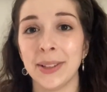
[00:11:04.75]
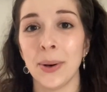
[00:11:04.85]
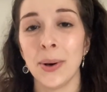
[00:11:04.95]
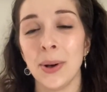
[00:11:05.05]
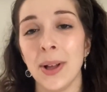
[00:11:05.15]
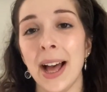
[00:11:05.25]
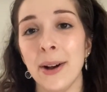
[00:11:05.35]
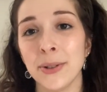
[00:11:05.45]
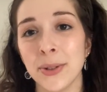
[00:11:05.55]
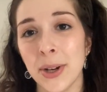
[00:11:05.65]
the whole
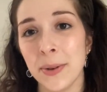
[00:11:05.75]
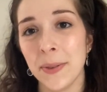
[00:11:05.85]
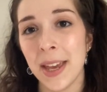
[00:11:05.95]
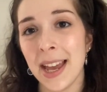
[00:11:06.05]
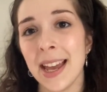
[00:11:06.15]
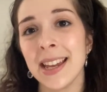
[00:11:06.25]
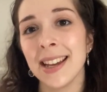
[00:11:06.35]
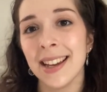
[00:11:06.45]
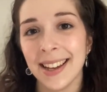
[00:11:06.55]
outro thing,